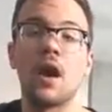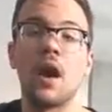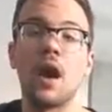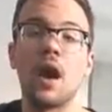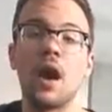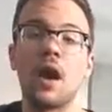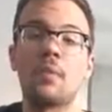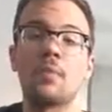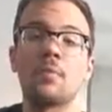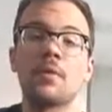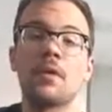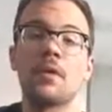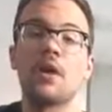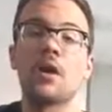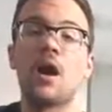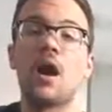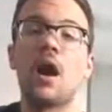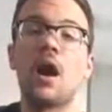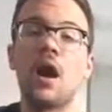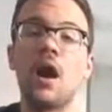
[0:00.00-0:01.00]
Up,
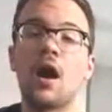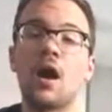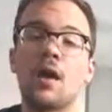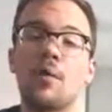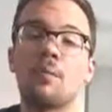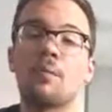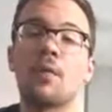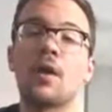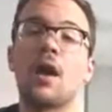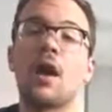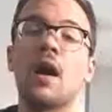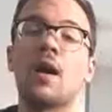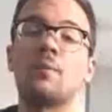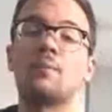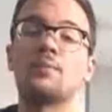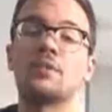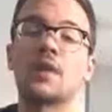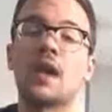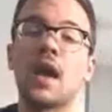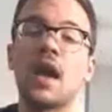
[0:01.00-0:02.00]
up,
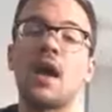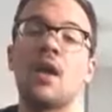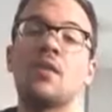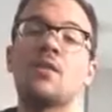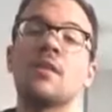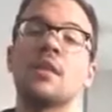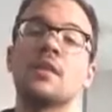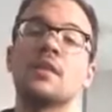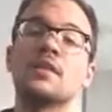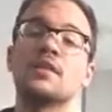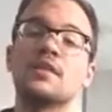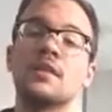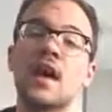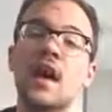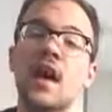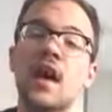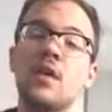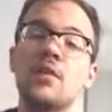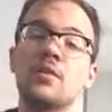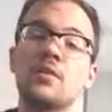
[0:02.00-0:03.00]
up, down,
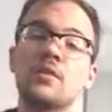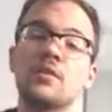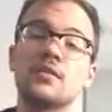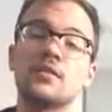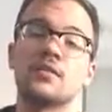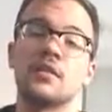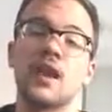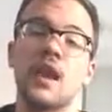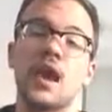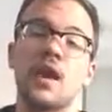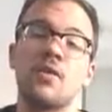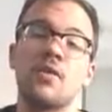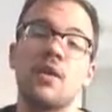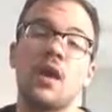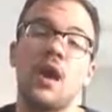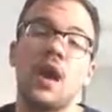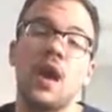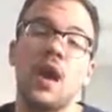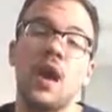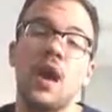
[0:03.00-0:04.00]
down, down,
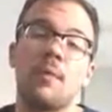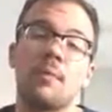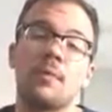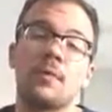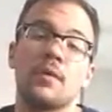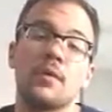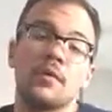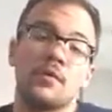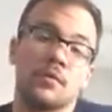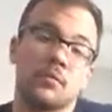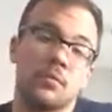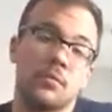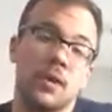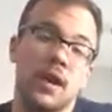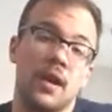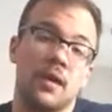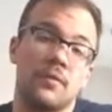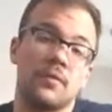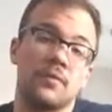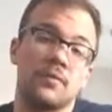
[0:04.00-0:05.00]
up.
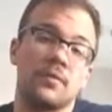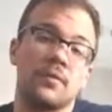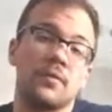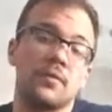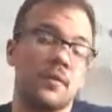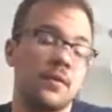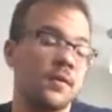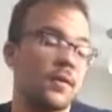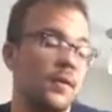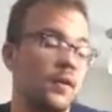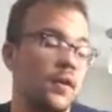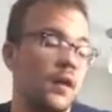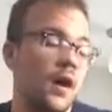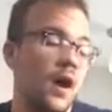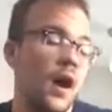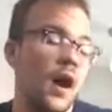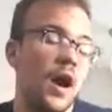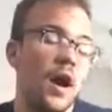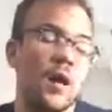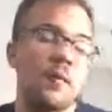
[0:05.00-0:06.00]
Riff.
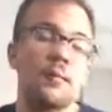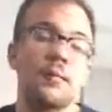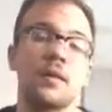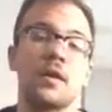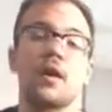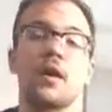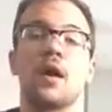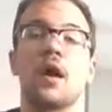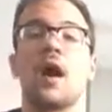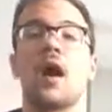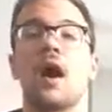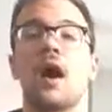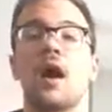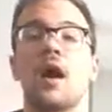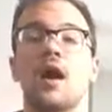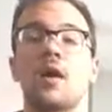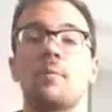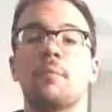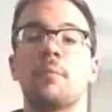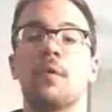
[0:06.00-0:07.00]
Up,
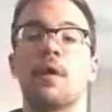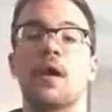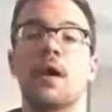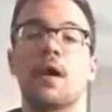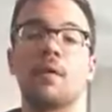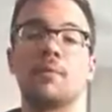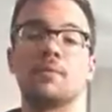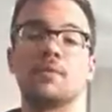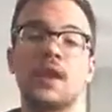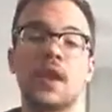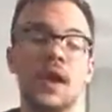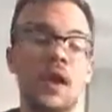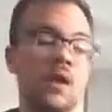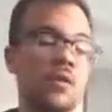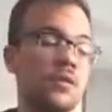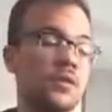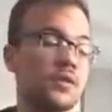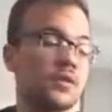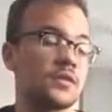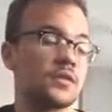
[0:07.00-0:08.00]
up, up,
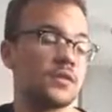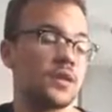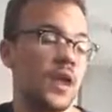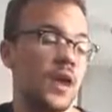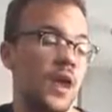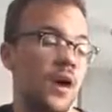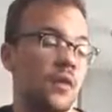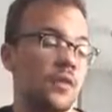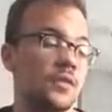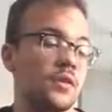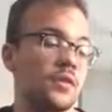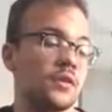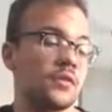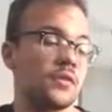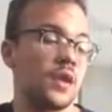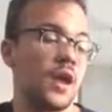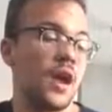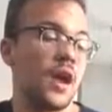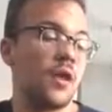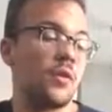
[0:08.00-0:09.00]
down, down,
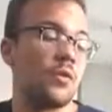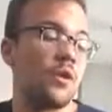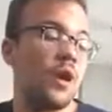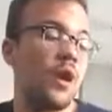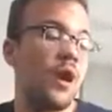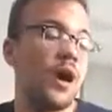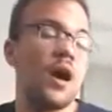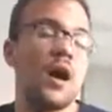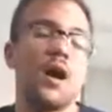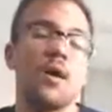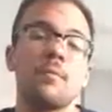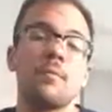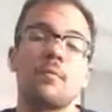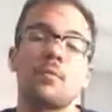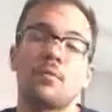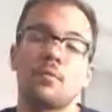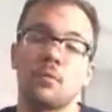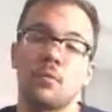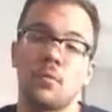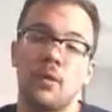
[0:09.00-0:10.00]
down, up.
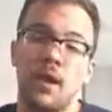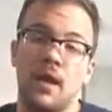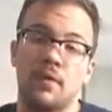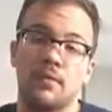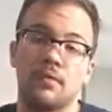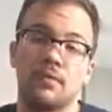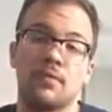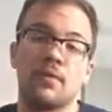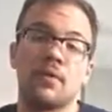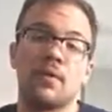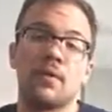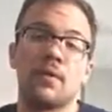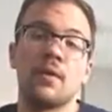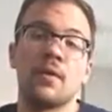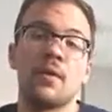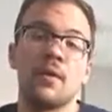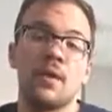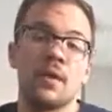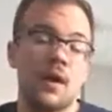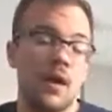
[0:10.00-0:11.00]
Riff.
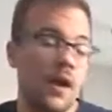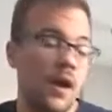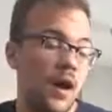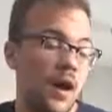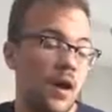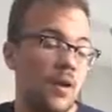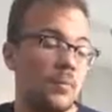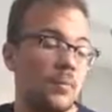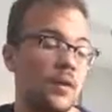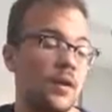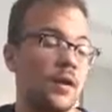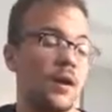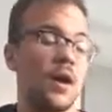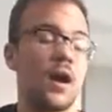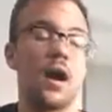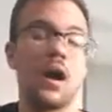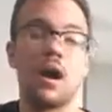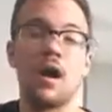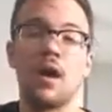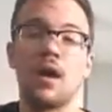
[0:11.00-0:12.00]
Up,
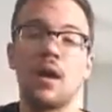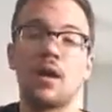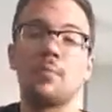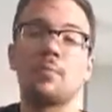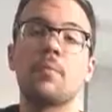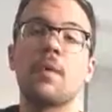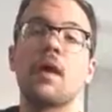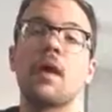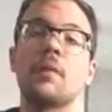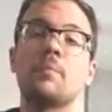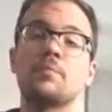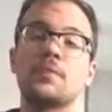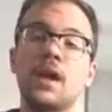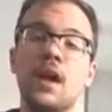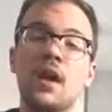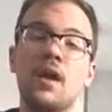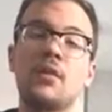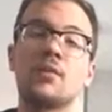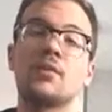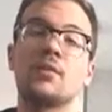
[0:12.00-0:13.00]
up, up,
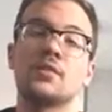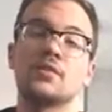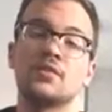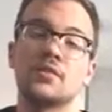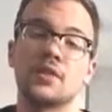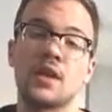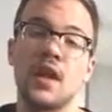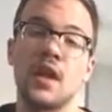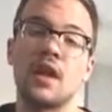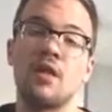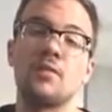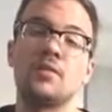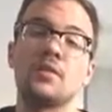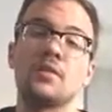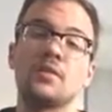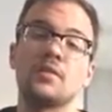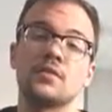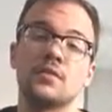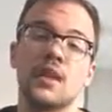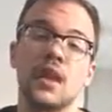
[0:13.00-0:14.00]
down,
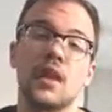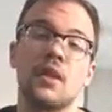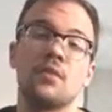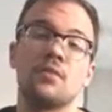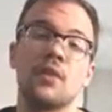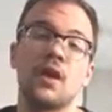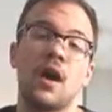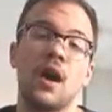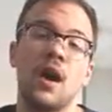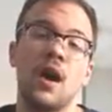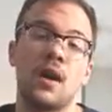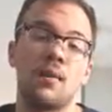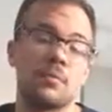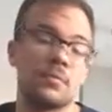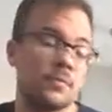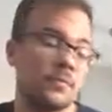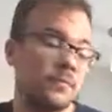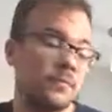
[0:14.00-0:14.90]
down, down, up.